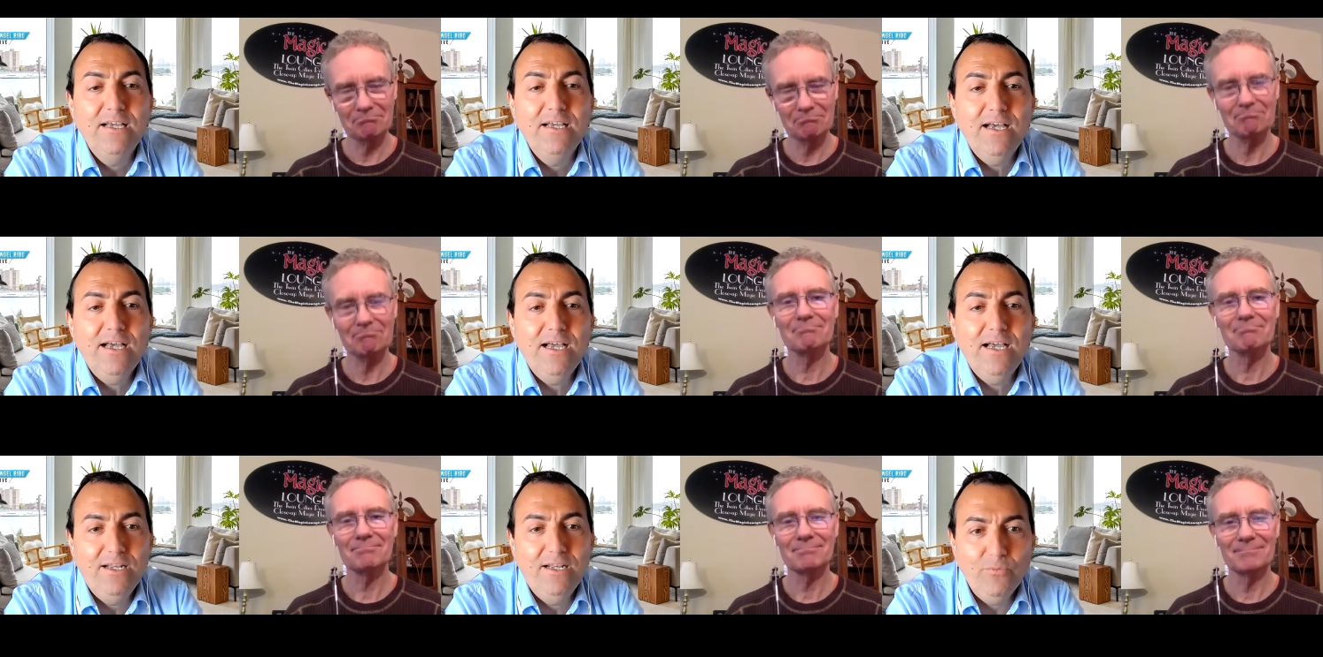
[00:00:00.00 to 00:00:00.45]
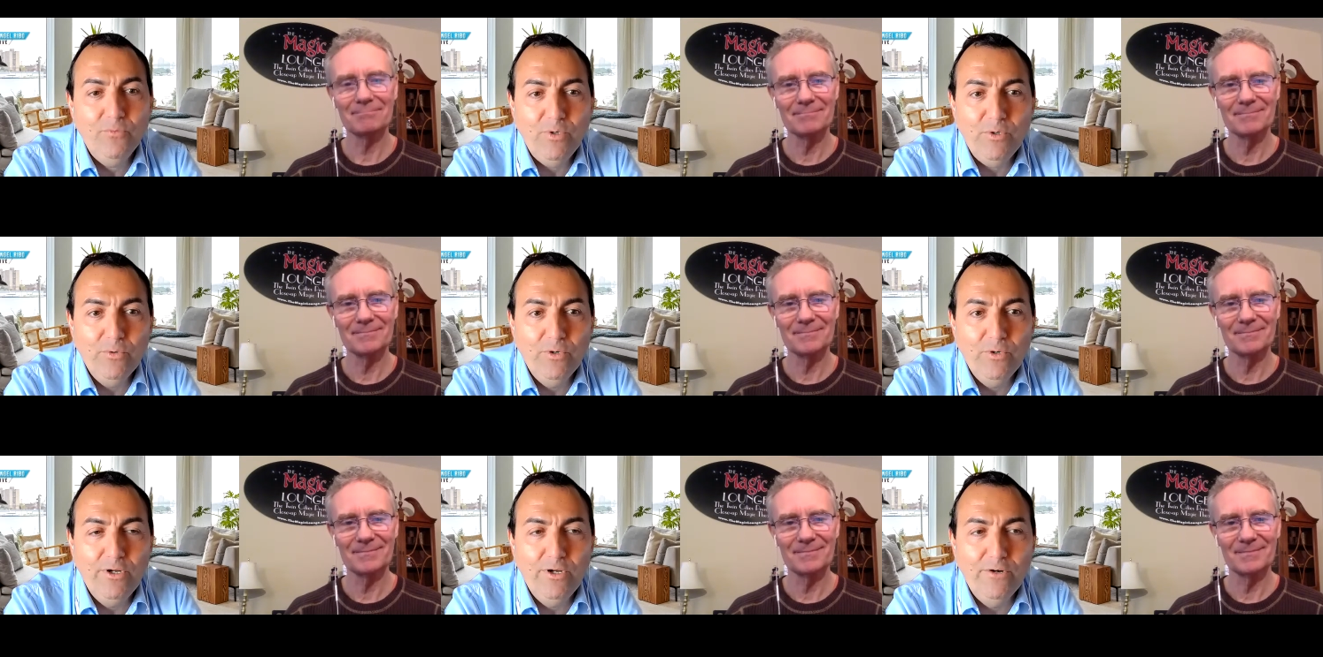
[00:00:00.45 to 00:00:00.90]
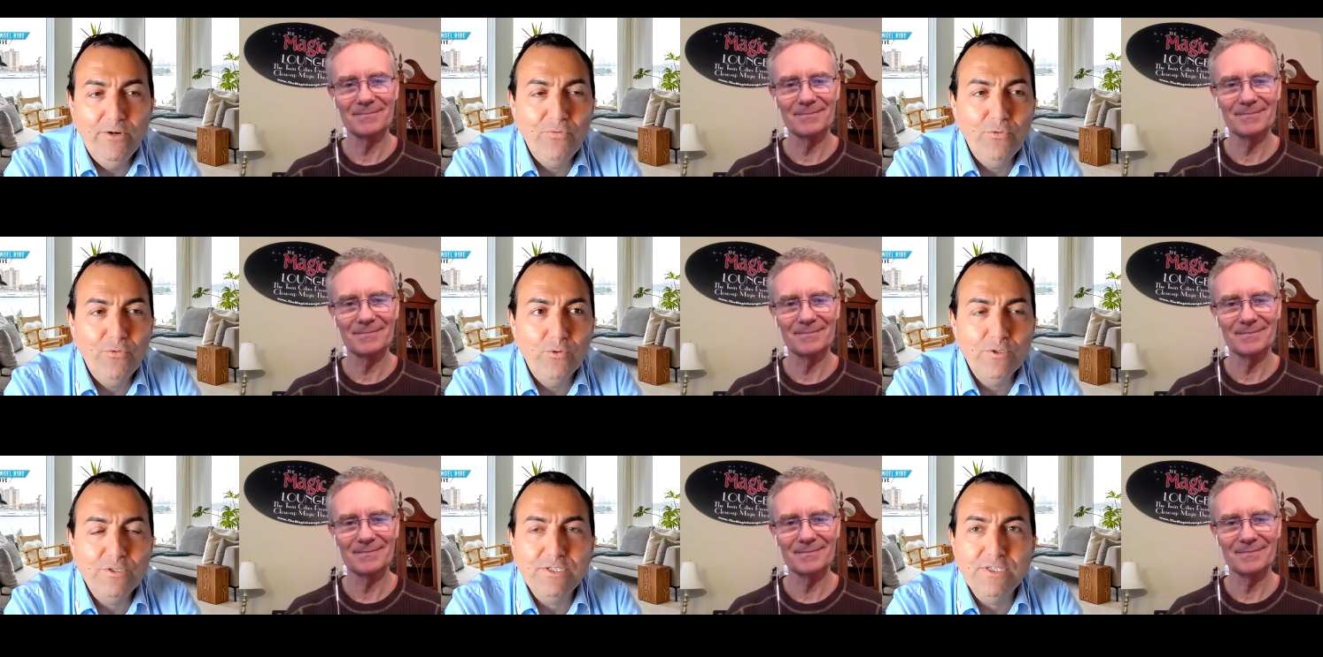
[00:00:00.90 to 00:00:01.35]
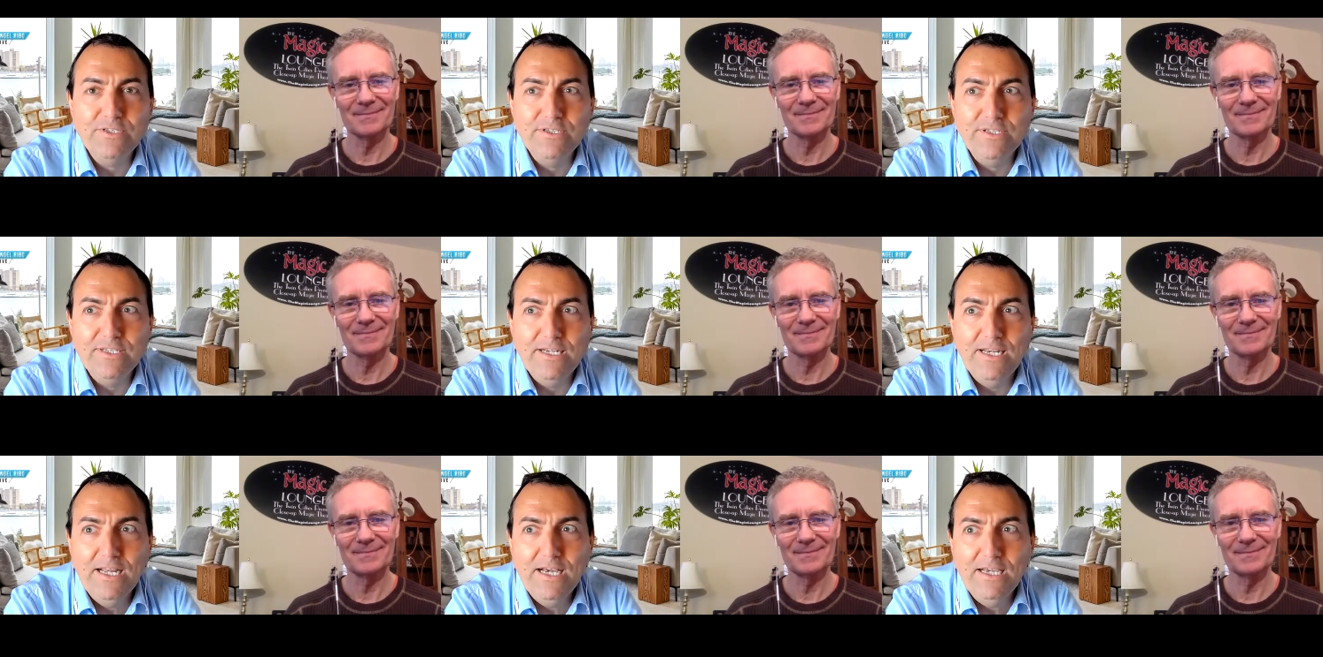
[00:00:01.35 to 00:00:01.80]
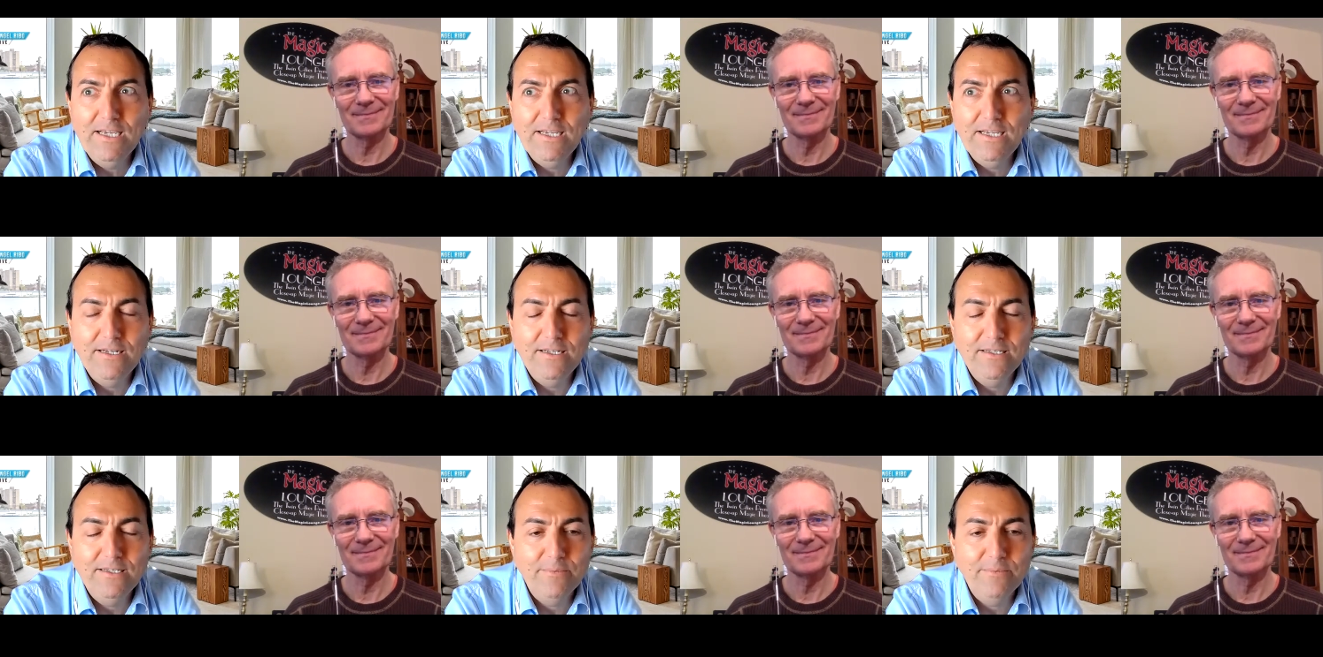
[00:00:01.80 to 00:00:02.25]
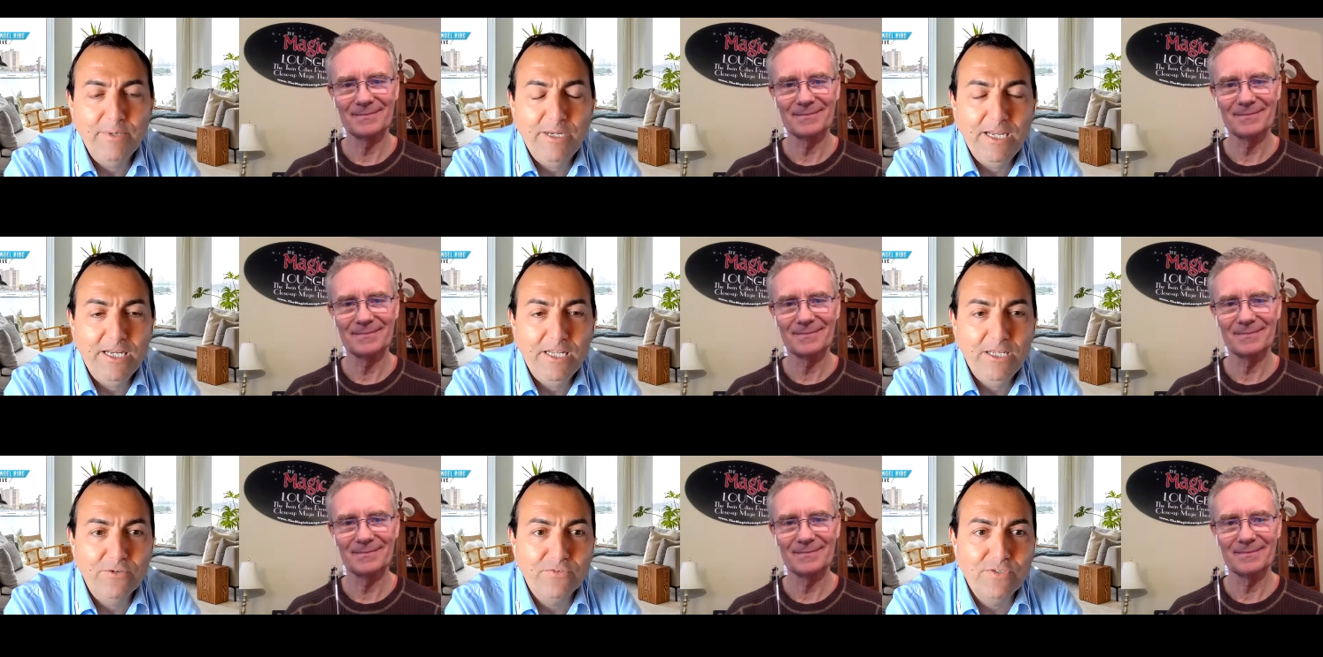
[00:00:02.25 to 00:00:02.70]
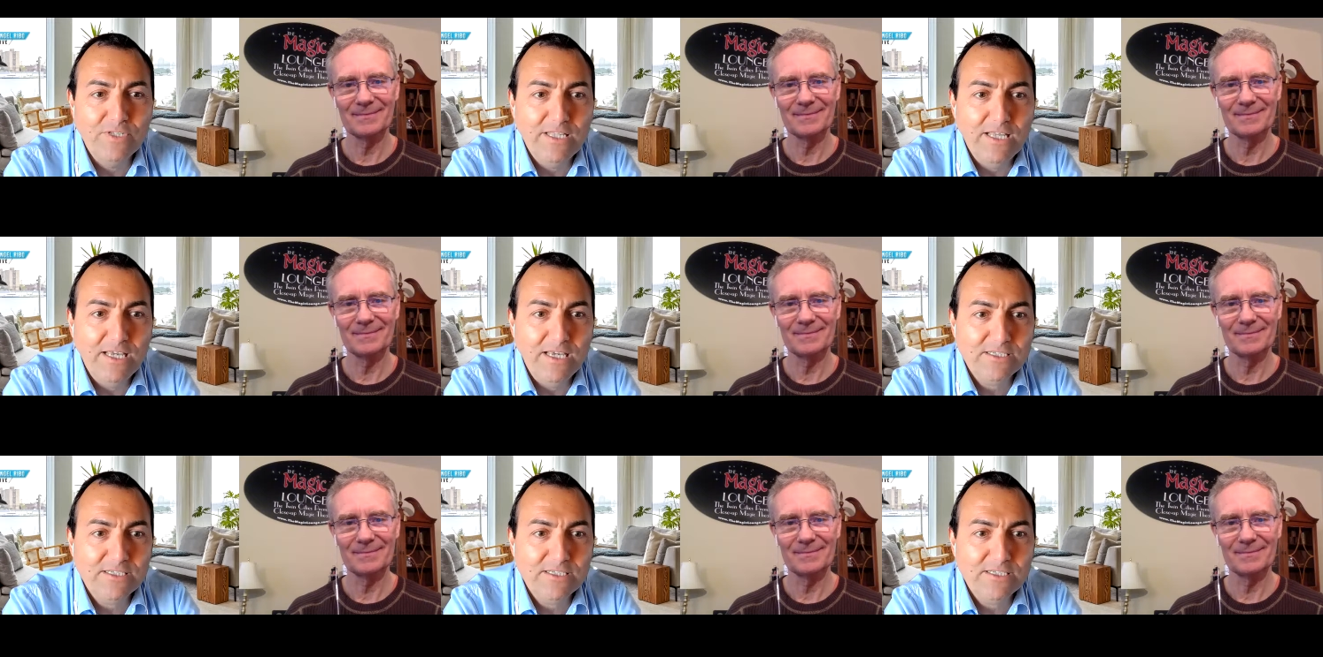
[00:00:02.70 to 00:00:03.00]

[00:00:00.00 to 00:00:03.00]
Speaker 1: and we were 49 at the beginning of the day.